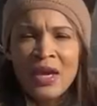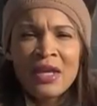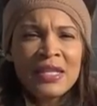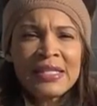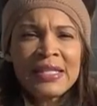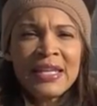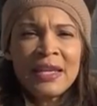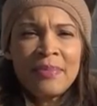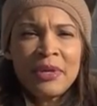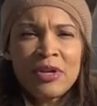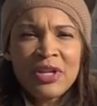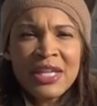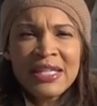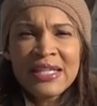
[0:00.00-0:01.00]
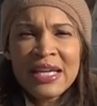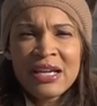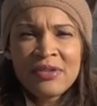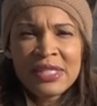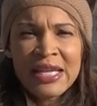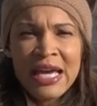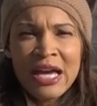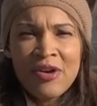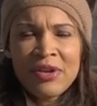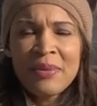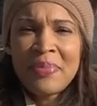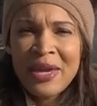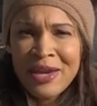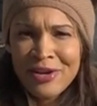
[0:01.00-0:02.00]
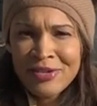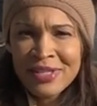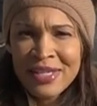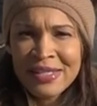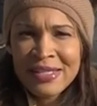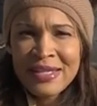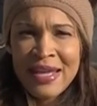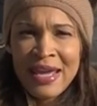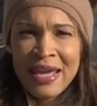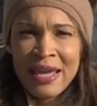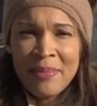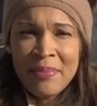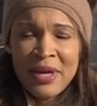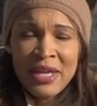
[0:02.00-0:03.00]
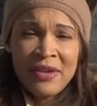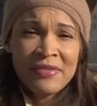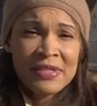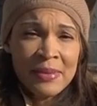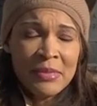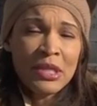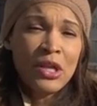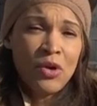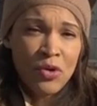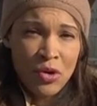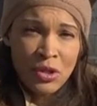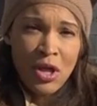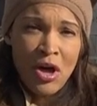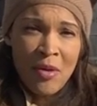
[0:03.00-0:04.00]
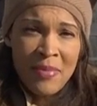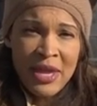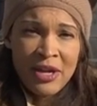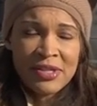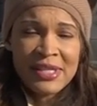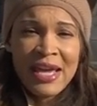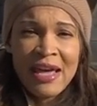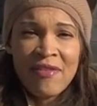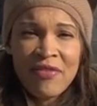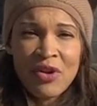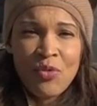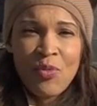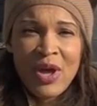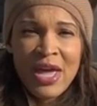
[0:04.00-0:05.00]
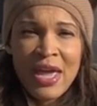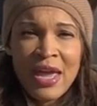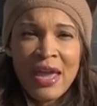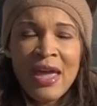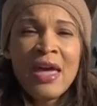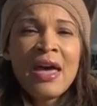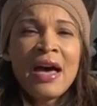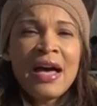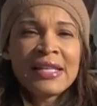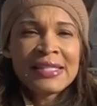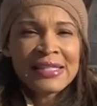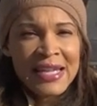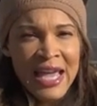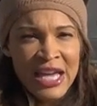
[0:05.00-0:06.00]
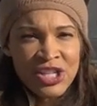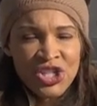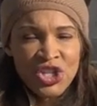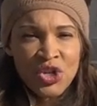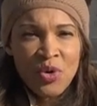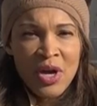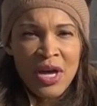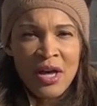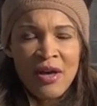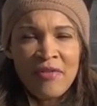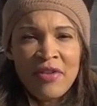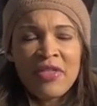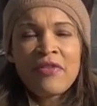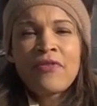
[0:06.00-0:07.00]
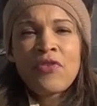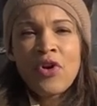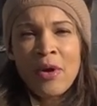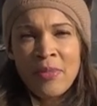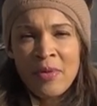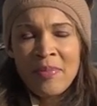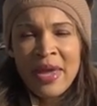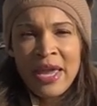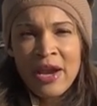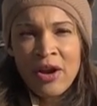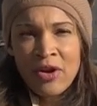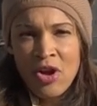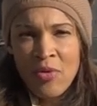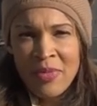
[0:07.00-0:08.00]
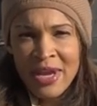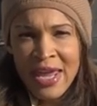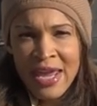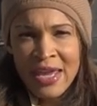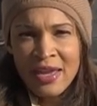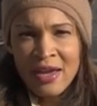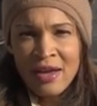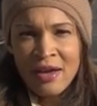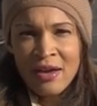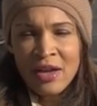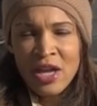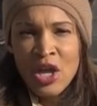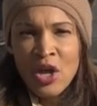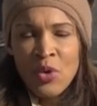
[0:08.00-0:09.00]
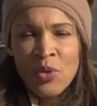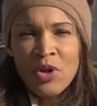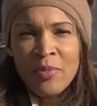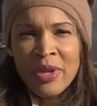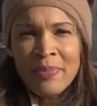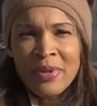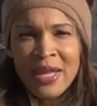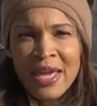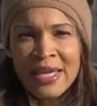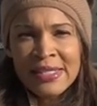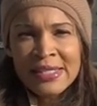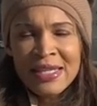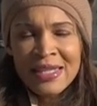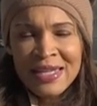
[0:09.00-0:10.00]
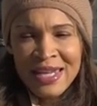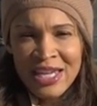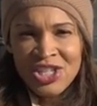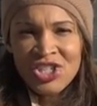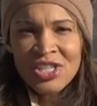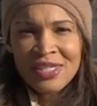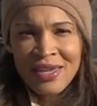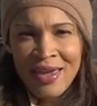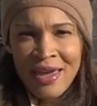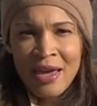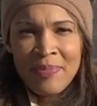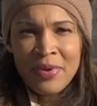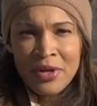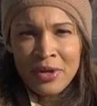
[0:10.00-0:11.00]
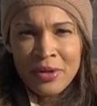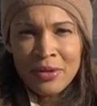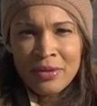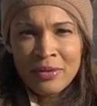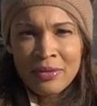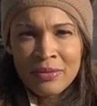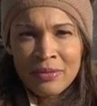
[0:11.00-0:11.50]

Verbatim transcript: The city building downtown bears his name, but if some local lawmakers have their way, a statue of the former mayor Coleman A. Young will be placed in the nation's capital.